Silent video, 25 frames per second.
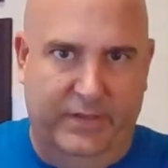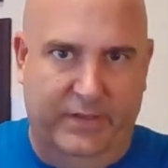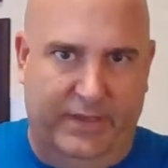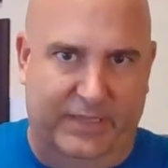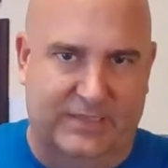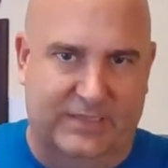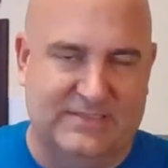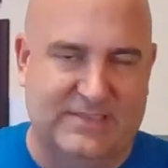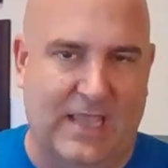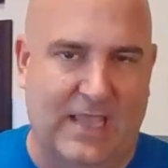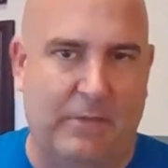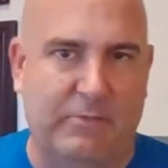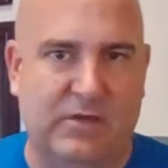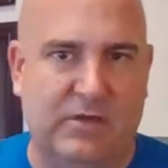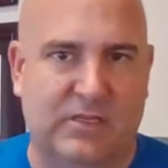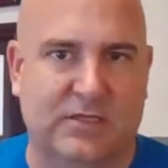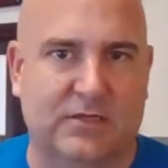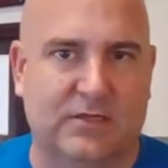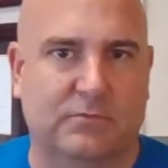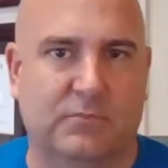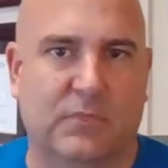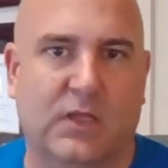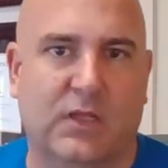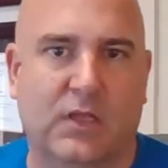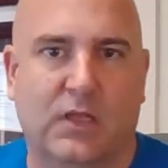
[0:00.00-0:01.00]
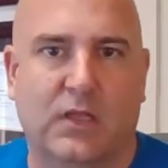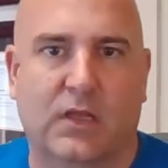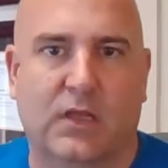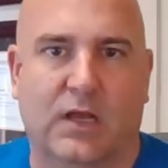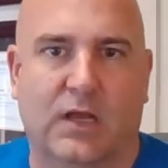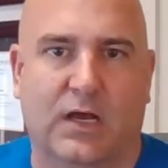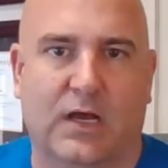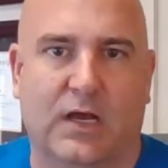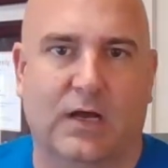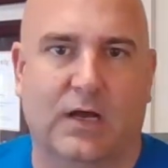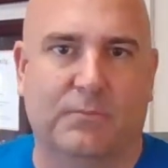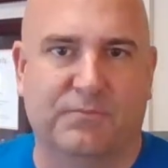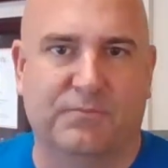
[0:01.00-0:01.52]
examining them,
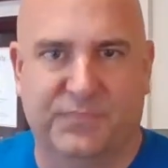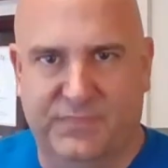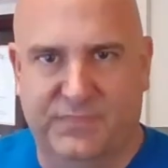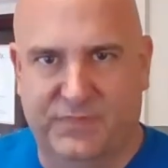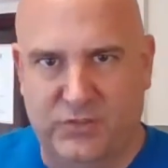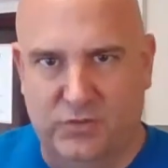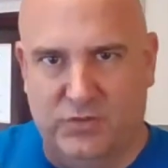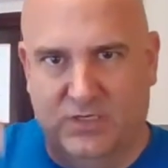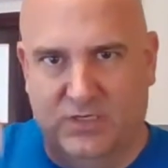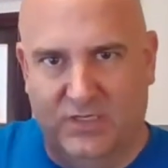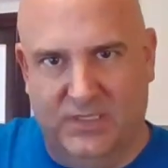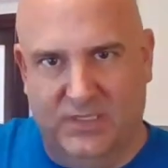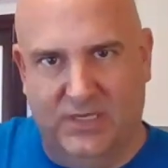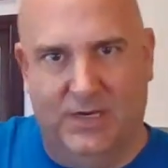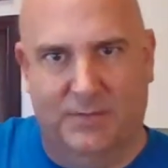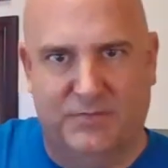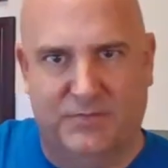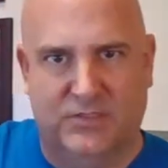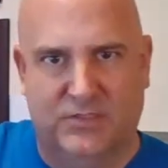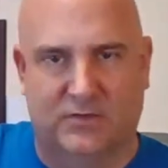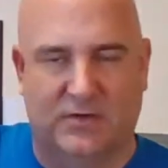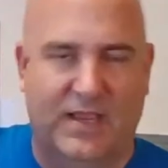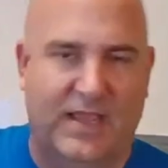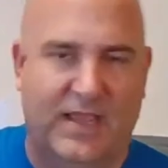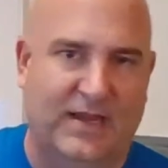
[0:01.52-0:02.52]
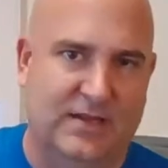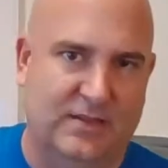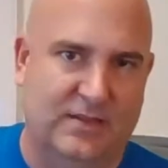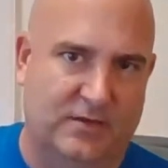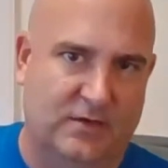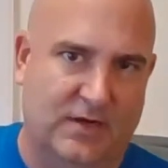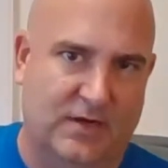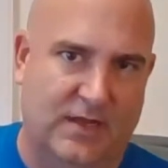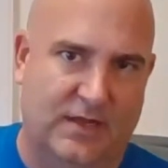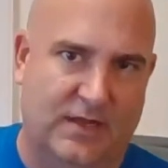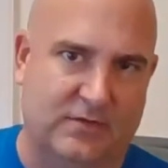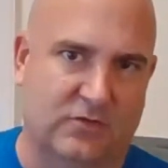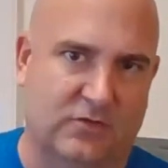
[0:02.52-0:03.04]
you can get up to their head and
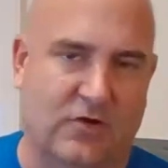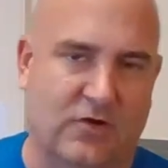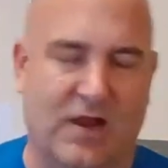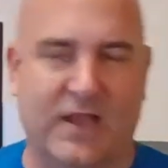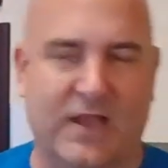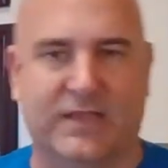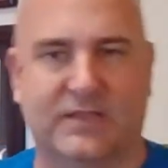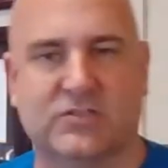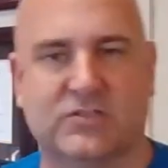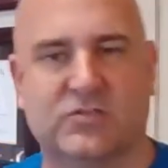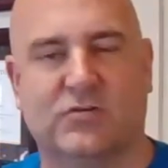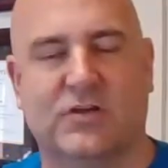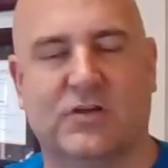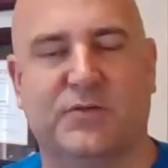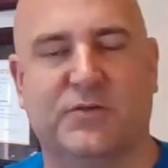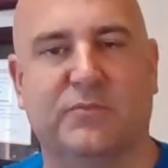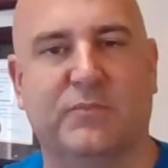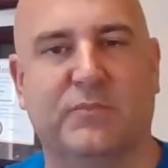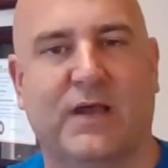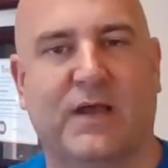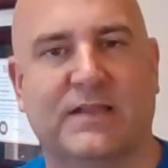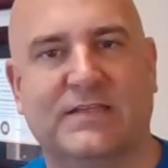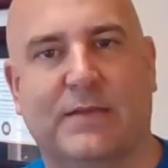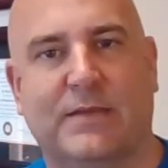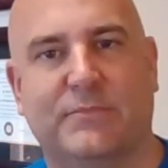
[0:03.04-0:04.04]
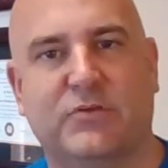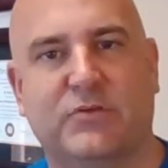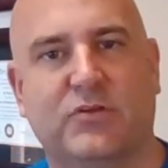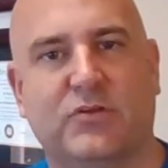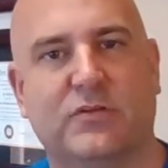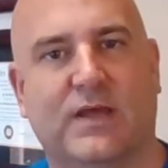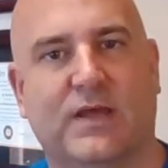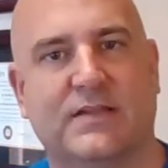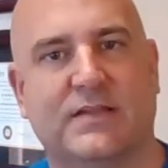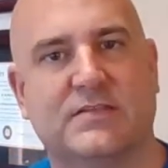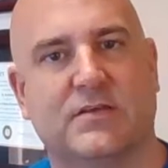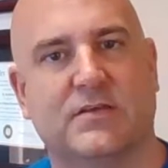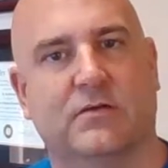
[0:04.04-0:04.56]
they're not crying and screaming by the time you
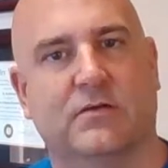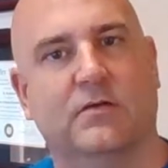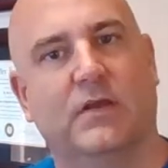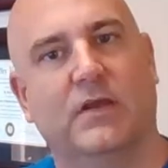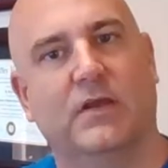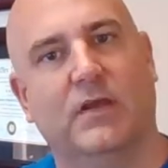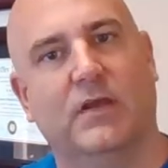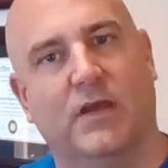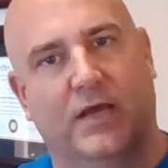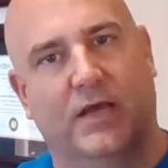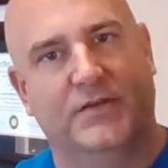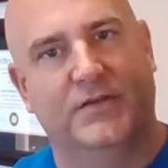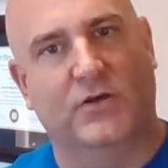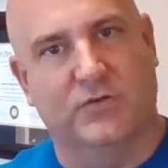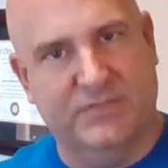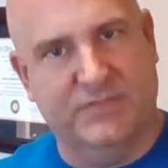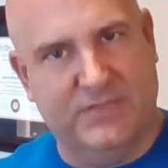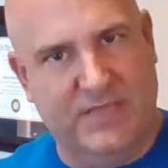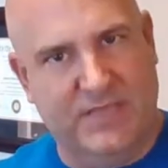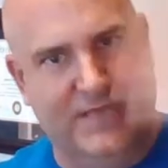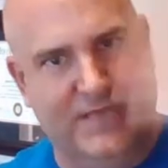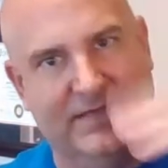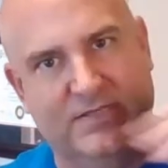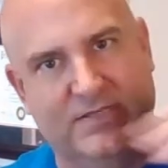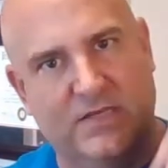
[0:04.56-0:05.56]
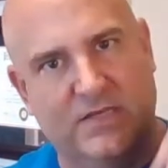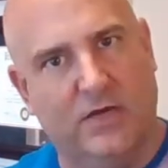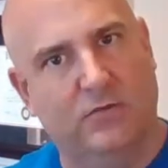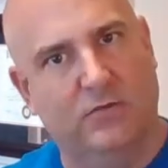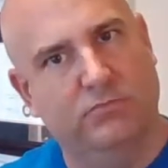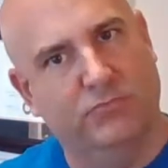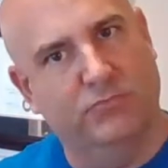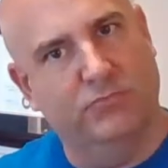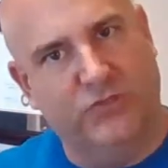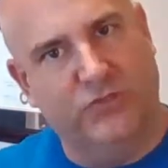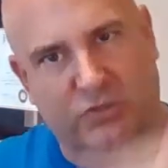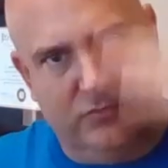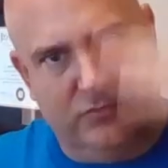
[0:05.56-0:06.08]
do that. So adults head to
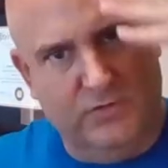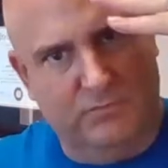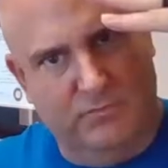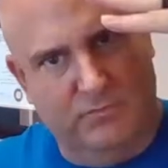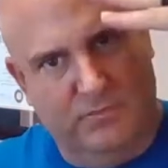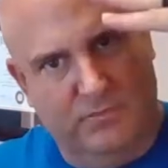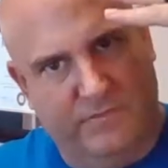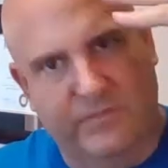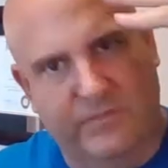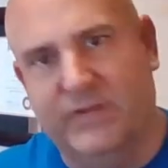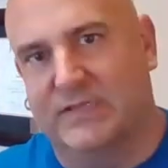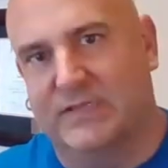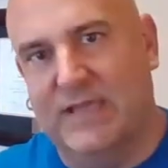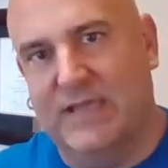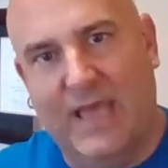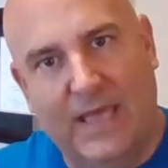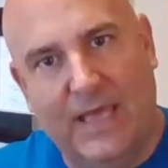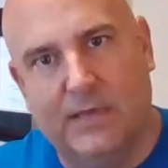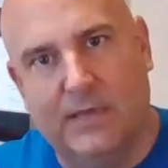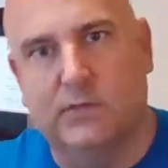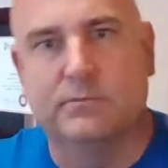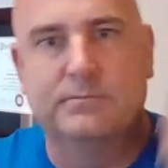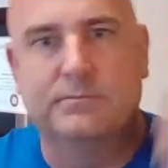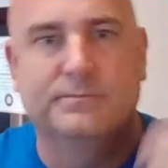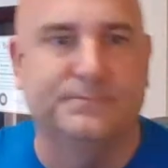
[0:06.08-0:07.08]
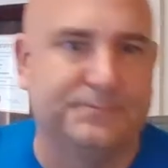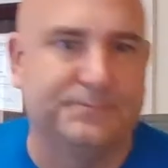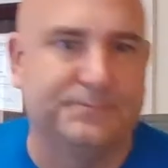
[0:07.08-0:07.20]
toe, children feet to head.